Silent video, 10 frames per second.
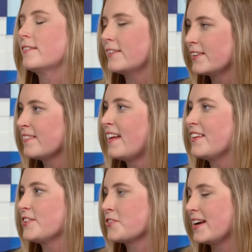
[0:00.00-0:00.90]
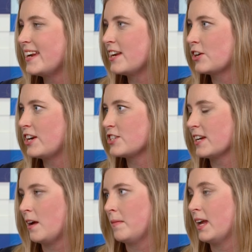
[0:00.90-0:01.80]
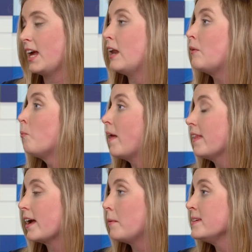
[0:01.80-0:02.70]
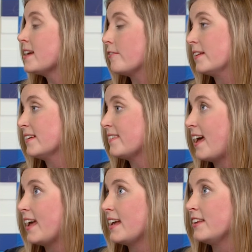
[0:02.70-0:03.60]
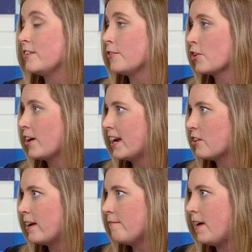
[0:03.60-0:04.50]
There's lots of great integration coming. And one thing I would definitely say is if you're creating great